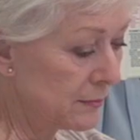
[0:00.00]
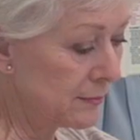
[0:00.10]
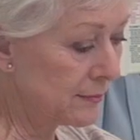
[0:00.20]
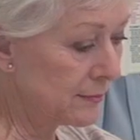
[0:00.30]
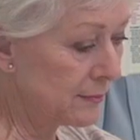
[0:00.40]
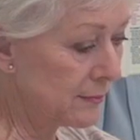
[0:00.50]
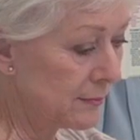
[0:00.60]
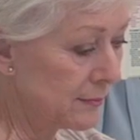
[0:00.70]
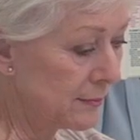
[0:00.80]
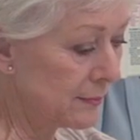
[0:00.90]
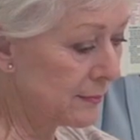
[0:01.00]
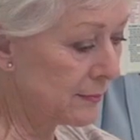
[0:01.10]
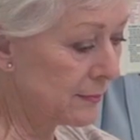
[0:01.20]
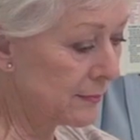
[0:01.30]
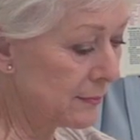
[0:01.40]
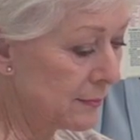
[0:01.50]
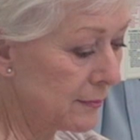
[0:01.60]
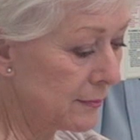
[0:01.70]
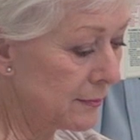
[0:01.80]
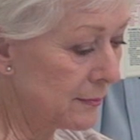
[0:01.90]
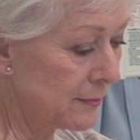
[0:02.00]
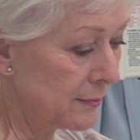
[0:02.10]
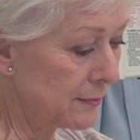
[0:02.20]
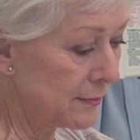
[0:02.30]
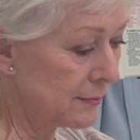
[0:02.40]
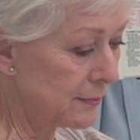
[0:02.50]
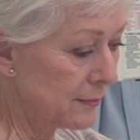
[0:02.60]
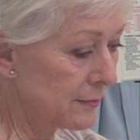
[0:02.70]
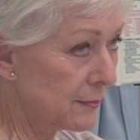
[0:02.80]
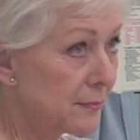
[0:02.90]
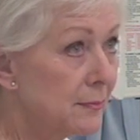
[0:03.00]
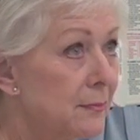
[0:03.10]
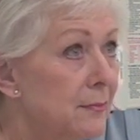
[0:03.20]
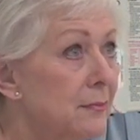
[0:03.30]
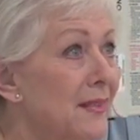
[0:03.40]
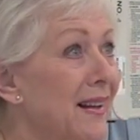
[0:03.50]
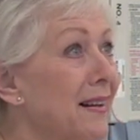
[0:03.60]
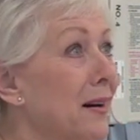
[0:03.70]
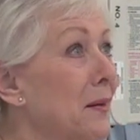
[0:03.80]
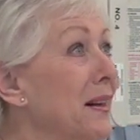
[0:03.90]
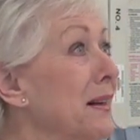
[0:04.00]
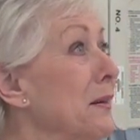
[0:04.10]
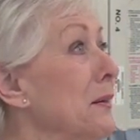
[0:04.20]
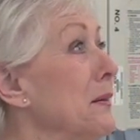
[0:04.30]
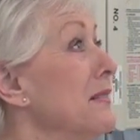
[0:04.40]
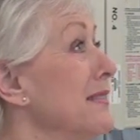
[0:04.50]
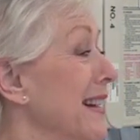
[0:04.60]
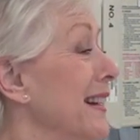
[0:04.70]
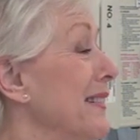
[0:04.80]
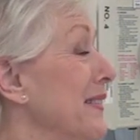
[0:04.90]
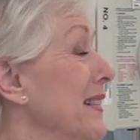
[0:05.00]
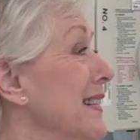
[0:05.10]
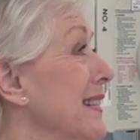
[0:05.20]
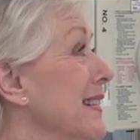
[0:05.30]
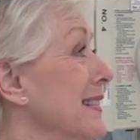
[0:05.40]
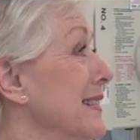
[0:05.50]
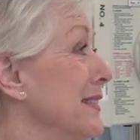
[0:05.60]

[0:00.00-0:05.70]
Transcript: In fact, however, his lymphoma was exquisitely sensitive to